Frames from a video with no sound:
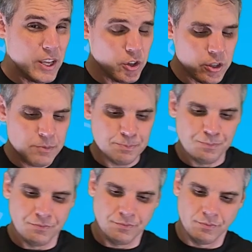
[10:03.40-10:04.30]
good.
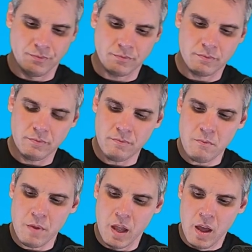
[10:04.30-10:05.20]

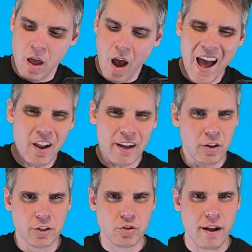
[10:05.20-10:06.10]
I like a
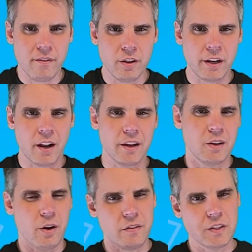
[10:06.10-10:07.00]
lot of travel and I like
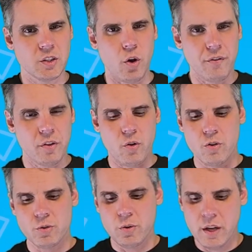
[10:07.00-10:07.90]
kind of a soft
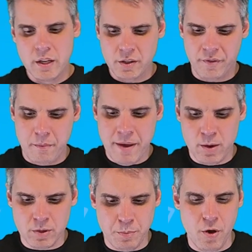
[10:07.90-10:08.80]
throttle, so for me it
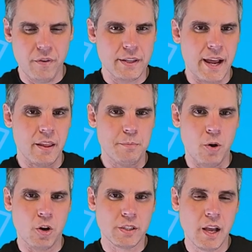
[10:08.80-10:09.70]
was perfect out of the
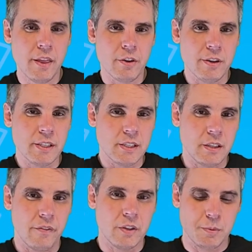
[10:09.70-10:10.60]
box. There is a
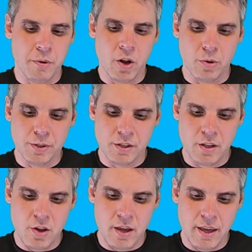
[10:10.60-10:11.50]
stiffer spring option that
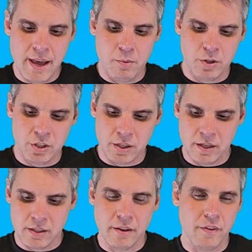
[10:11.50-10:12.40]
you can get, which is going
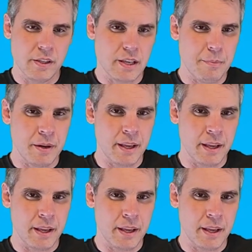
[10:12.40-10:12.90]
to stiffen this up, and